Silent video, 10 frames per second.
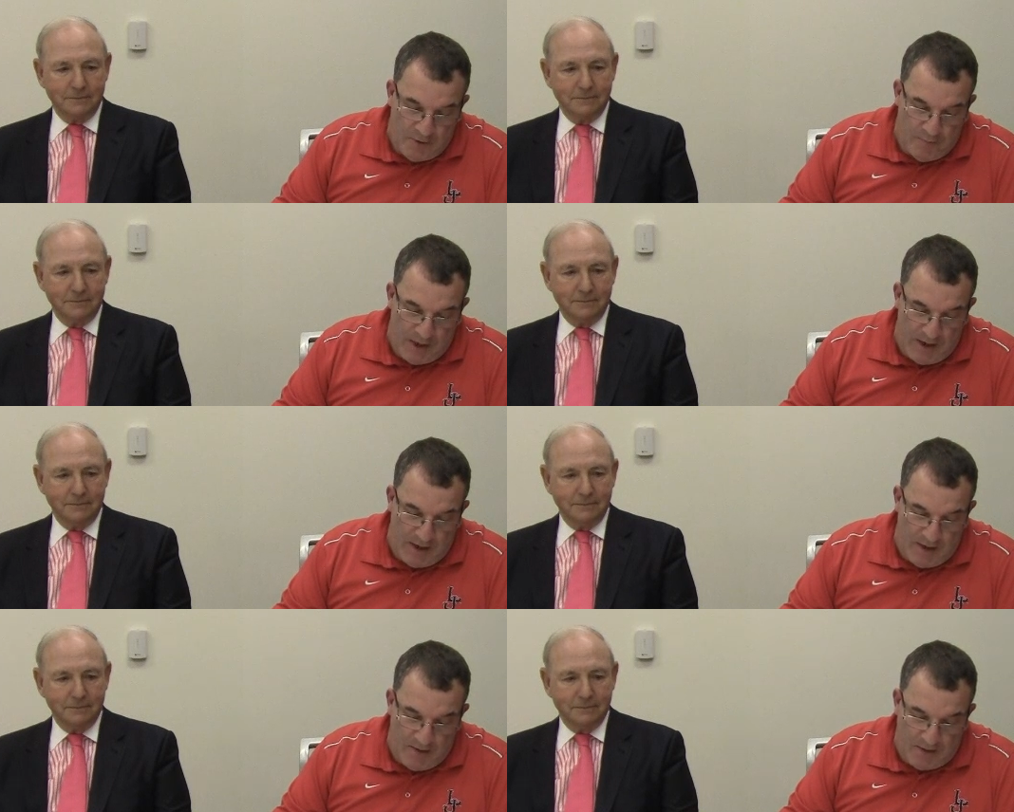Speaker 1: you
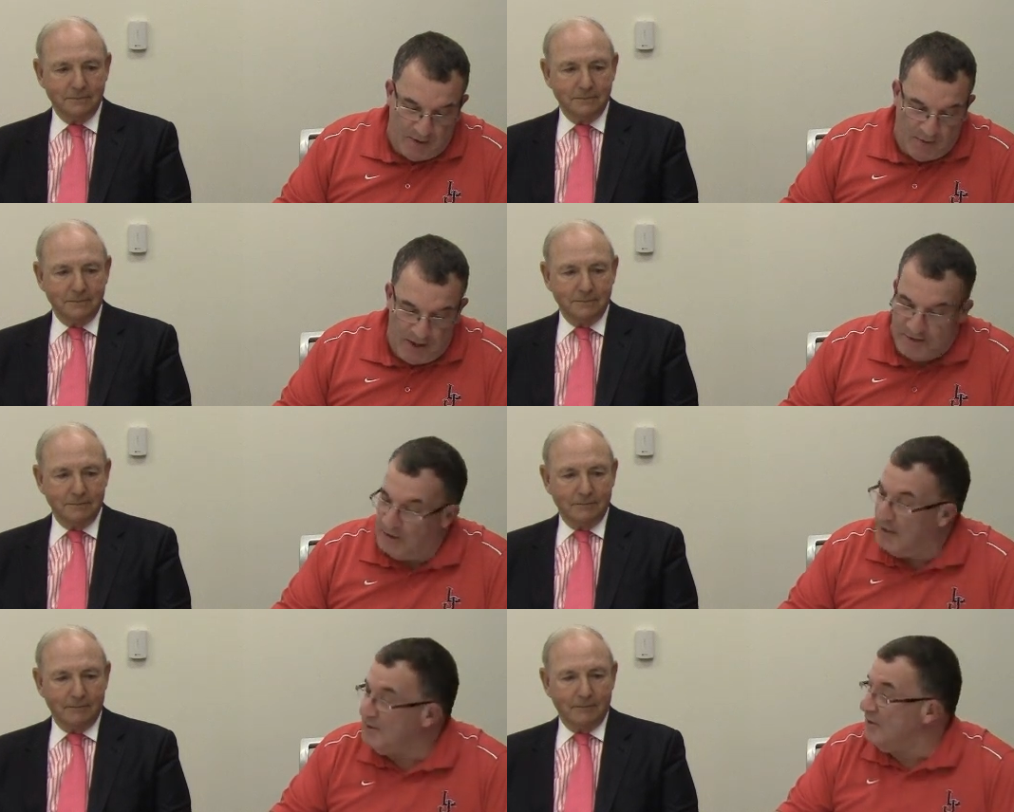being here.
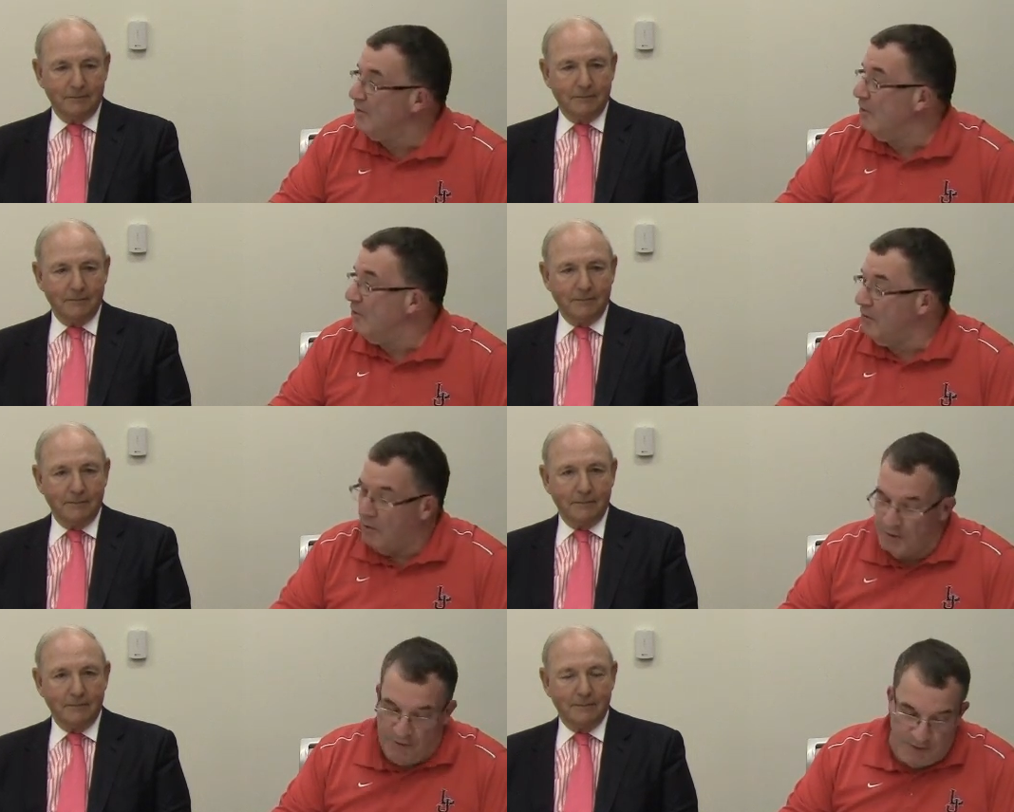Congratulations
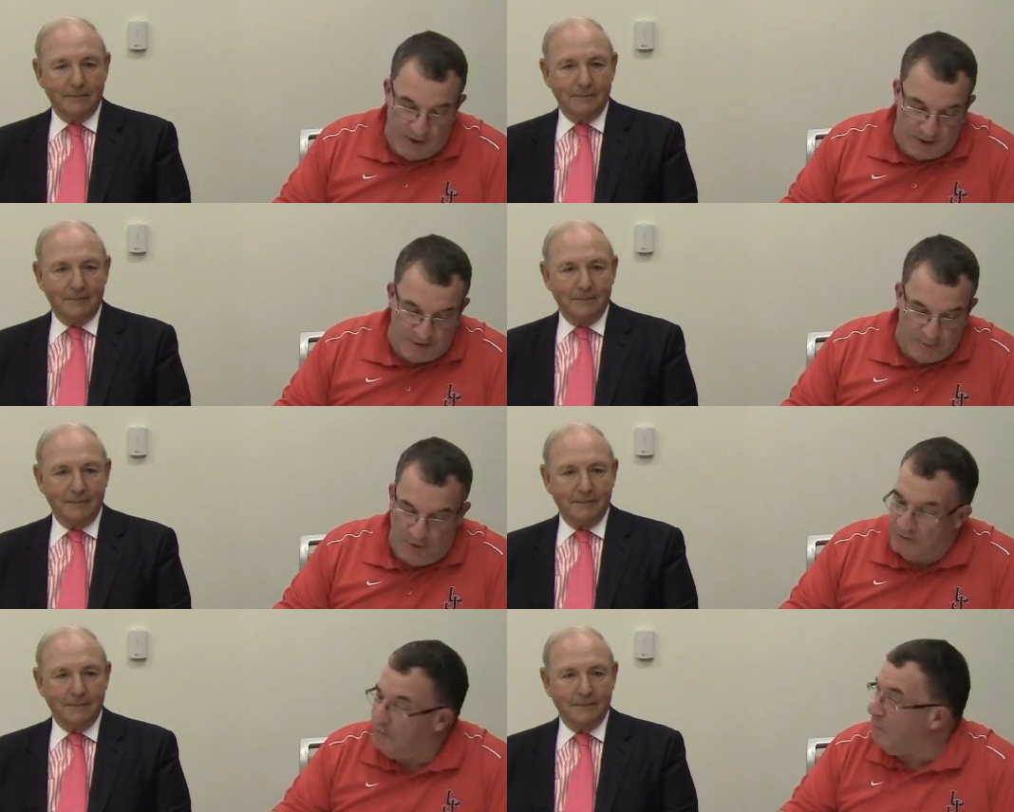on, on your induction.
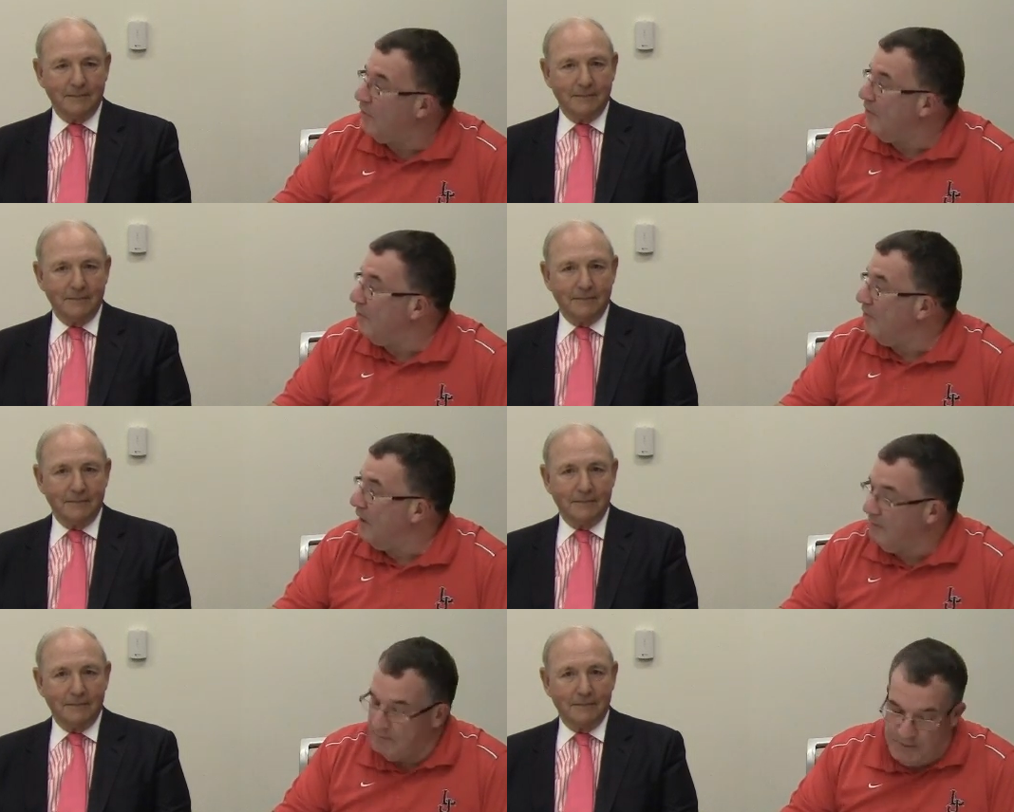We look forward to your,
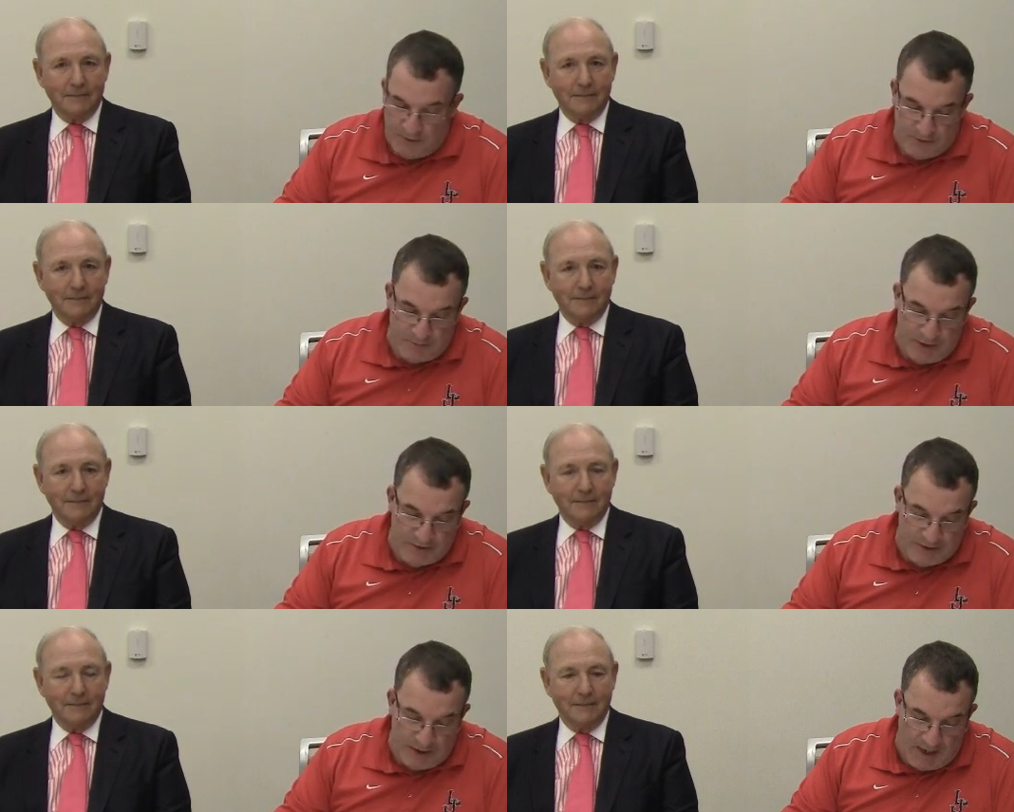uh, to your
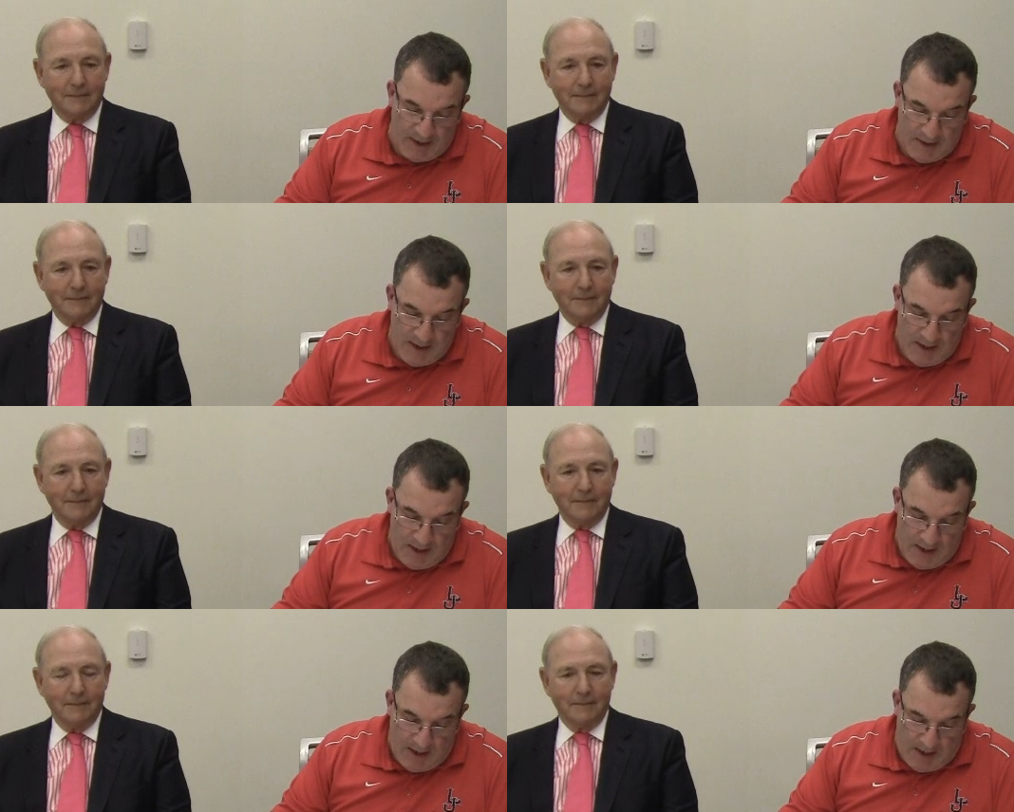speech tonight.
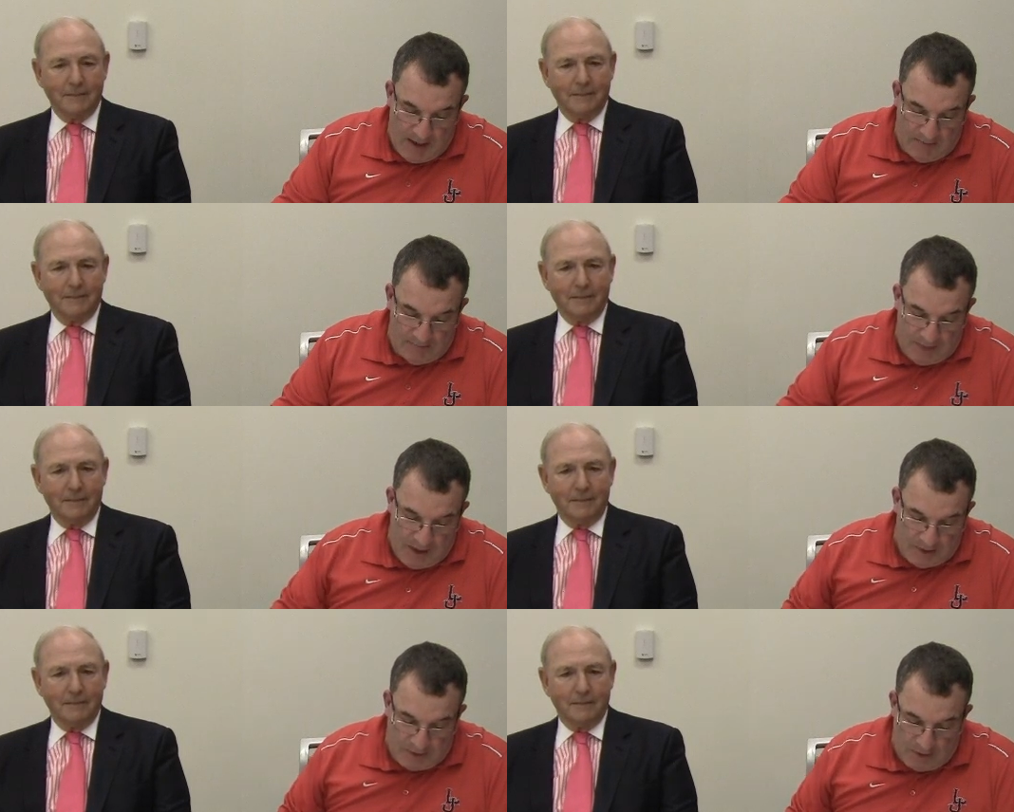Uh,
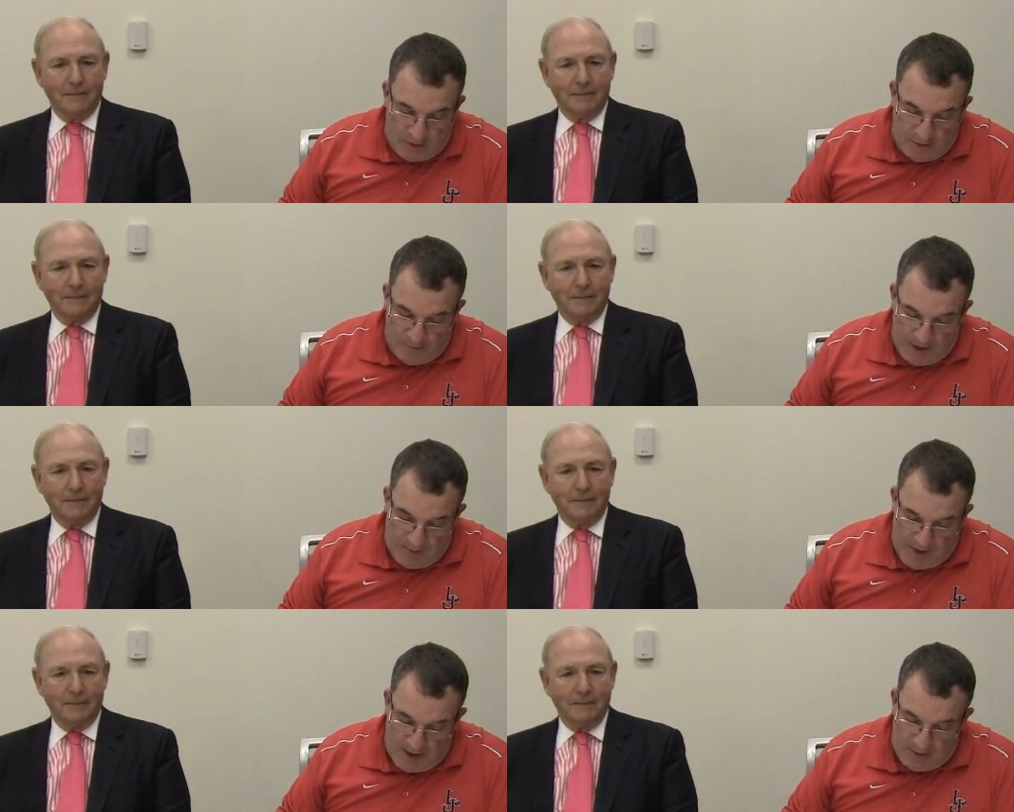let's talk a little
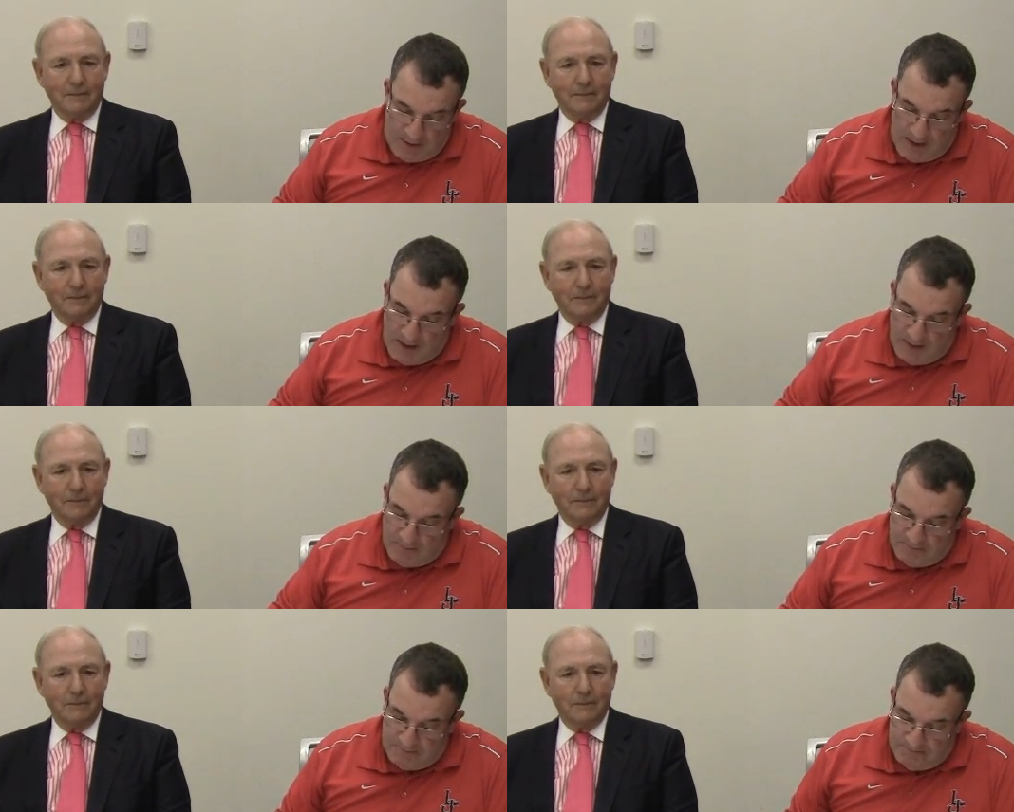bit about
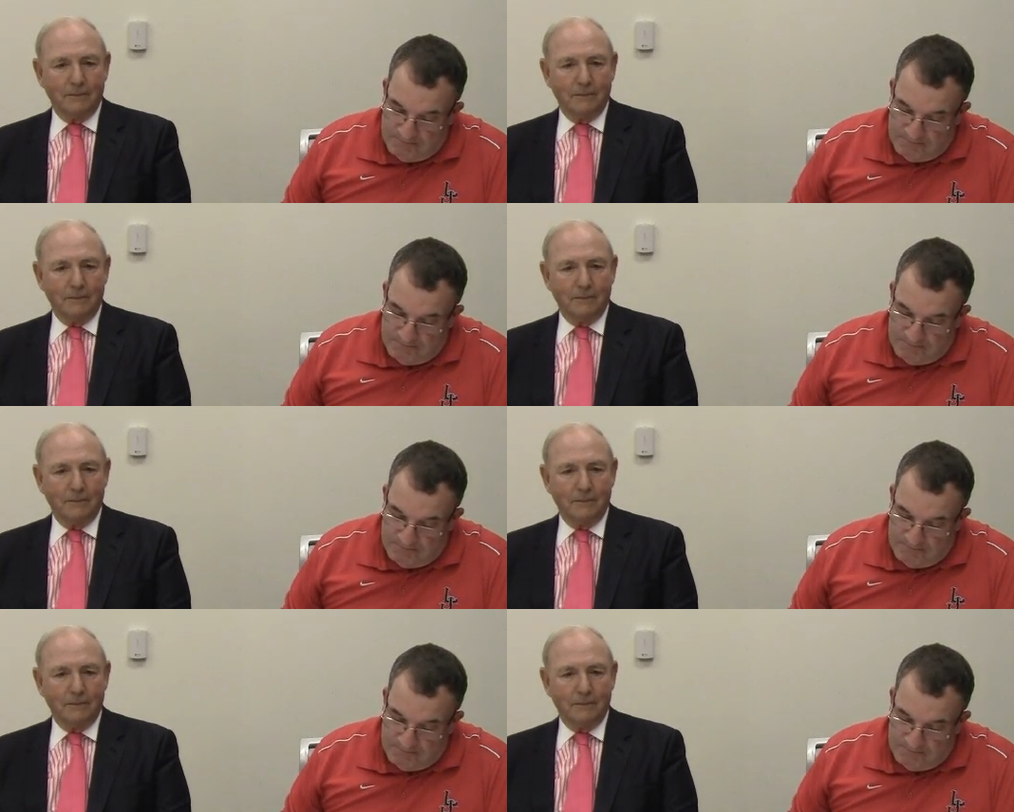uh,